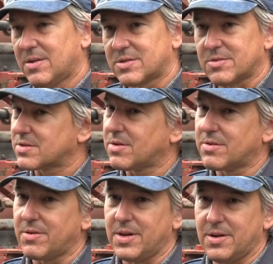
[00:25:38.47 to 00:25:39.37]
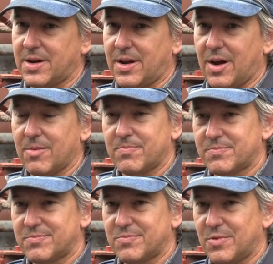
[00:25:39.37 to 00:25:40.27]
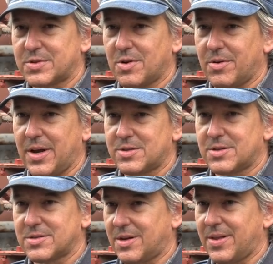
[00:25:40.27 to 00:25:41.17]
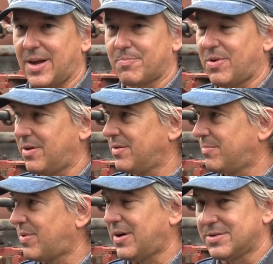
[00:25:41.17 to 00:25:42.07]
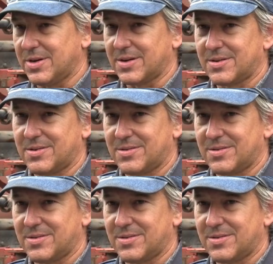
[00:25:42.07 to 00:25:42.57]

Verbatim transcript: So certainly you can help with donations on that part of the project.